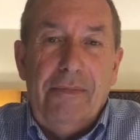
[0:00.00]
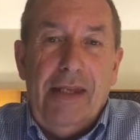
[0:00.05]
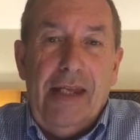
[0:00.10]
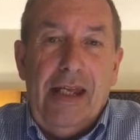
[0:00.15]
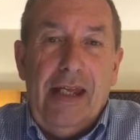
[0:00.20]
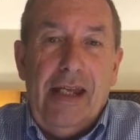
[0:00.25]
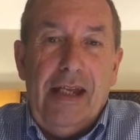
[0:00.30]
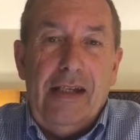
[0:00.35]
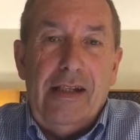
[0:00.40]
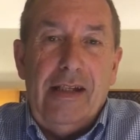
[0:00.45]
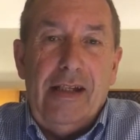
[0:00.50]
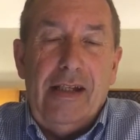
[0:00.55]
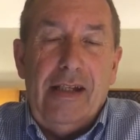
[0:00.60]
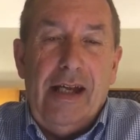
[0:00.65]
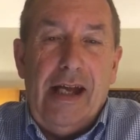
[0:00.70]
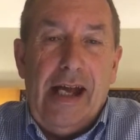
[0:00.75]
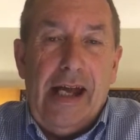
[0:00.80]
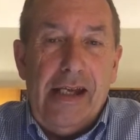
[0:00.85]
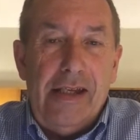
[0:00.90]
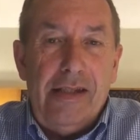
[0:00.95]
and
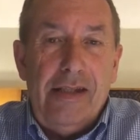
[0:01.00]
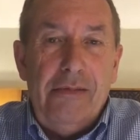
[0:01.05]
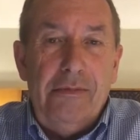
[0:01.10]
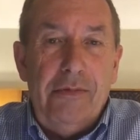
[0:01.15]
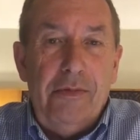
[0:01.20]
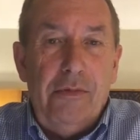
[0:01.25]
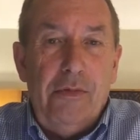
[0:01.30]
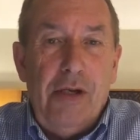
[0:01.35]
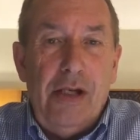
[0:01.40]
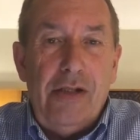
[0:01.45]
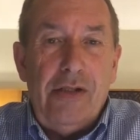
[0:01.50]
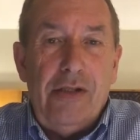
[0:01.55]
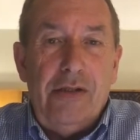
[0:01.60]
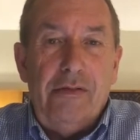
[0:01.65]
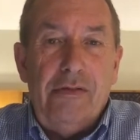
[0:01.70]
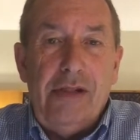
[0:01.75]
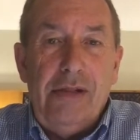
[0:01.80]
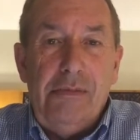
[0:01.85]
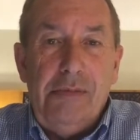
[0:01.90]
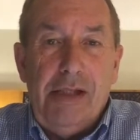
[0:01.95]
ask them to watch
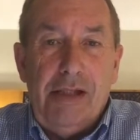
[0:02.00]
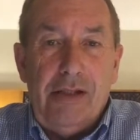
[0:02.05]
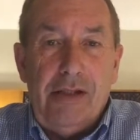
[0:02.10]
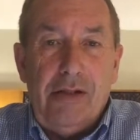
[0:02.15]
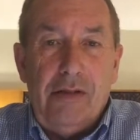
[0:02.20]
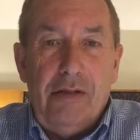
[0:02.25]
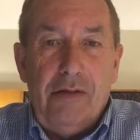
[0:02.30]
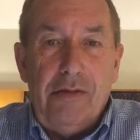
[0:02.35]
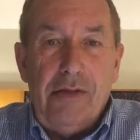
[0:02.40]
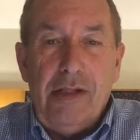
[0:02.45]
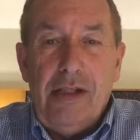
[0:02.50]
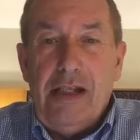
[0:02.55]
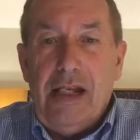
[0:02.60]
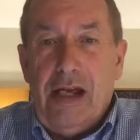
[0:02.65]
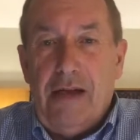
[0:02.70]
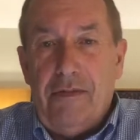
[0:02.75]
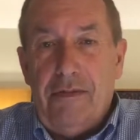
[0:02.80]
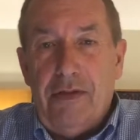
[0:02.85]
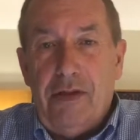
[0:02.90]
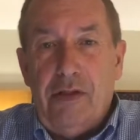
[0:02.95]
their emails closely
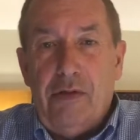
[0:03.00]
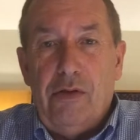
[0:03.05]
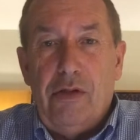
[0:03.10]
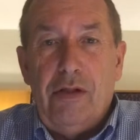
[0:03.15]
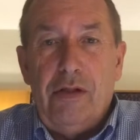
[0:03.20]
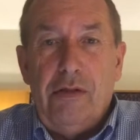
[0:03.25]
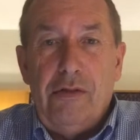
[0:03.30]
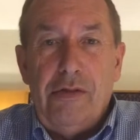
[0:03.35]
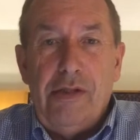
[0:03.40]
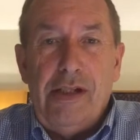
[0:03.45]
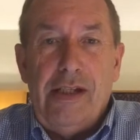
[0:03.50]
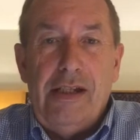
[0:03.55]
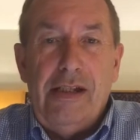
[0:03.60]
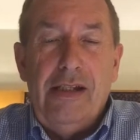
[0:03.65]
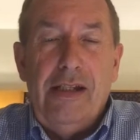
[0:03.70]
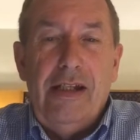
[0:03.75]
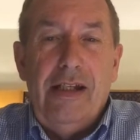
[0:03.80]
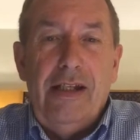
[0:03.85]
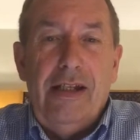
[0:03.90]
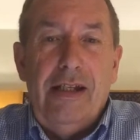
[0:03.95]
after the order goes
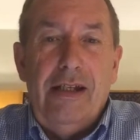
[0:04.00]
in.